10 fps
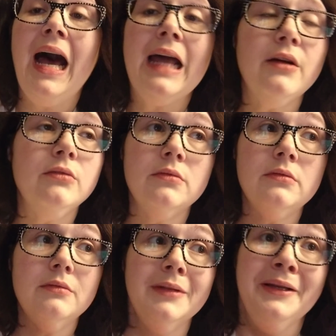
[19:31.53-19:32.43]
I don't,
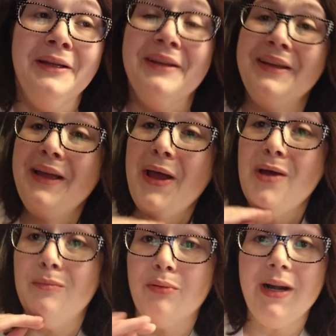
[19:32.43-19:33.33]

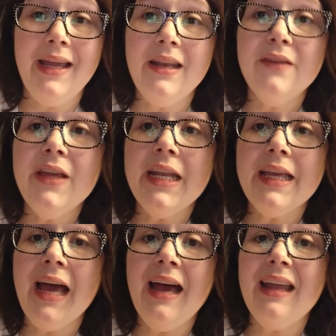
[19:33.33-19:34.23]
bread of any
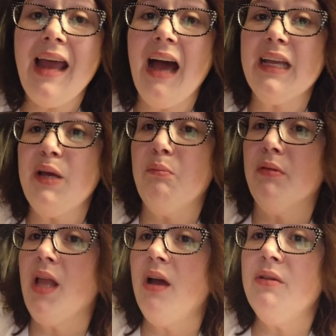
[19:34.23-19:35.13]
kind, I get
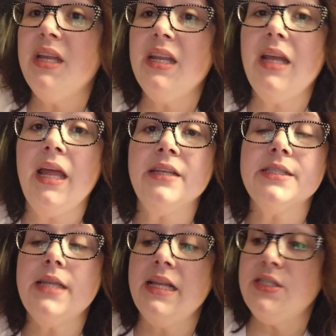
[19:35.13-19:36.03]
bloated and
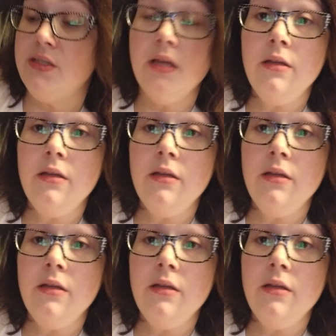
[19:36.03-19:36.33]
just, it's,